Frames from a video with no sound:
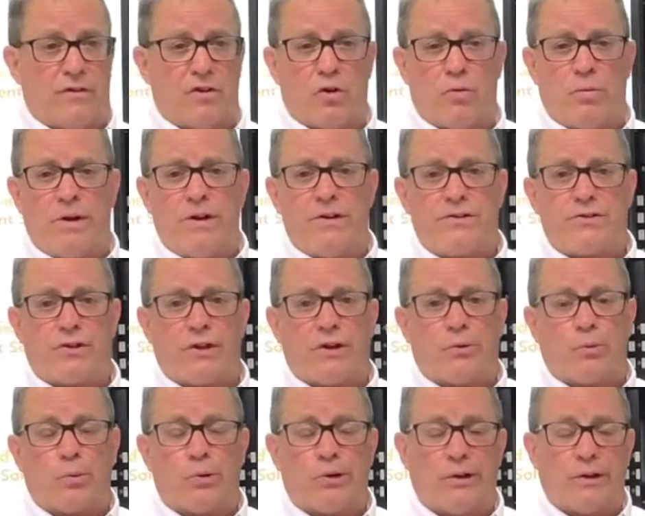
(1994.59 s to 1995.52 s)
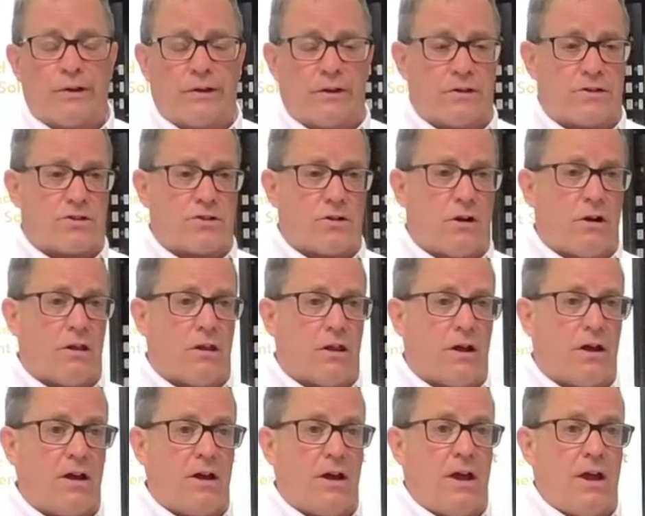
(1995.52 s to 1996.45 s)
Nobody's going to really install
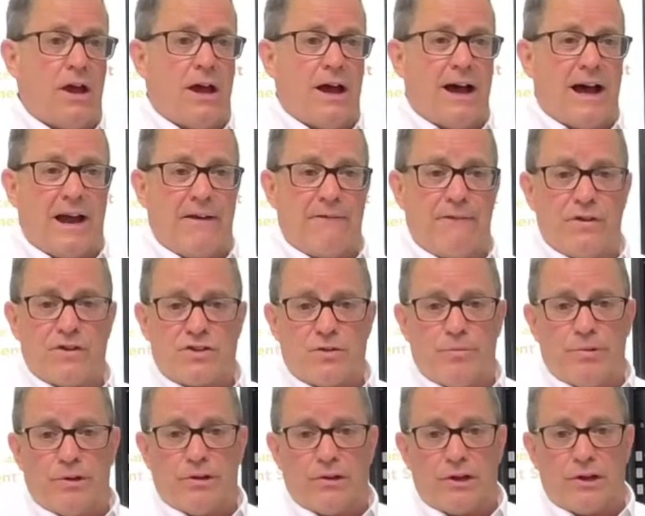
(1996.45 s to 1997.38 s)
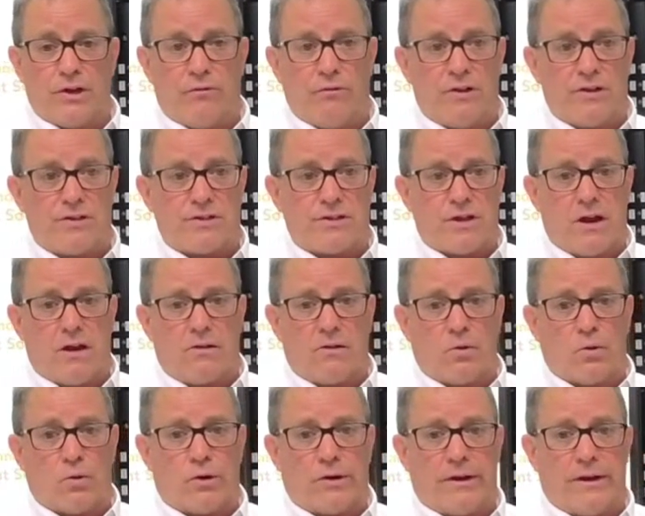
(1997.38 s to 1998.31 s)
a high visibility
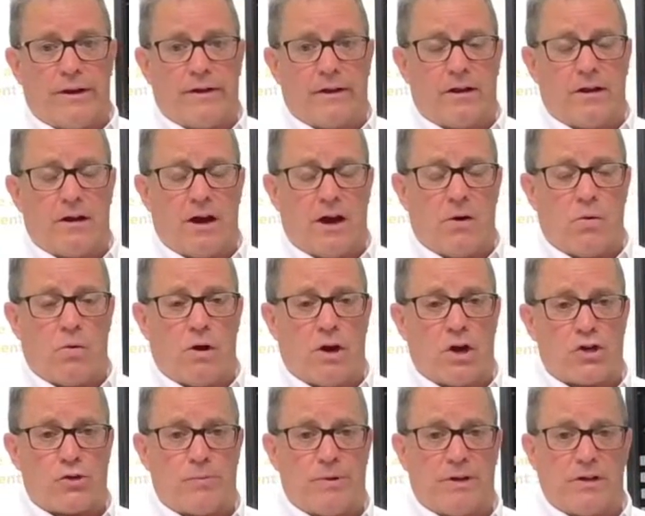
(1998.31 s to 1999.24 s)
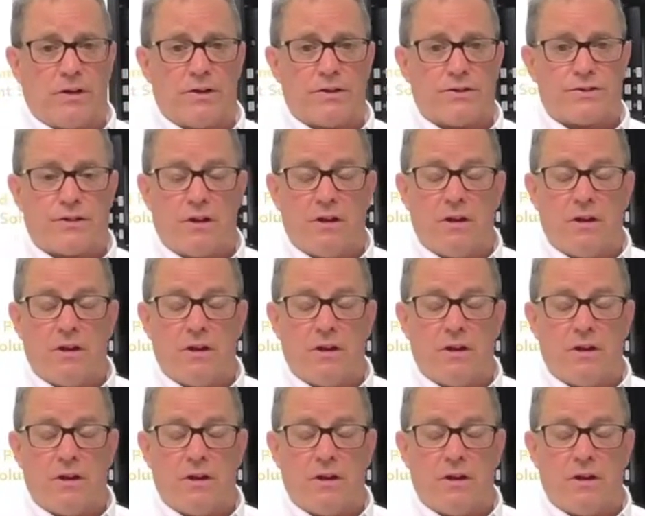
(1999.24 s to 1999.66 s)
recycler in a car wash because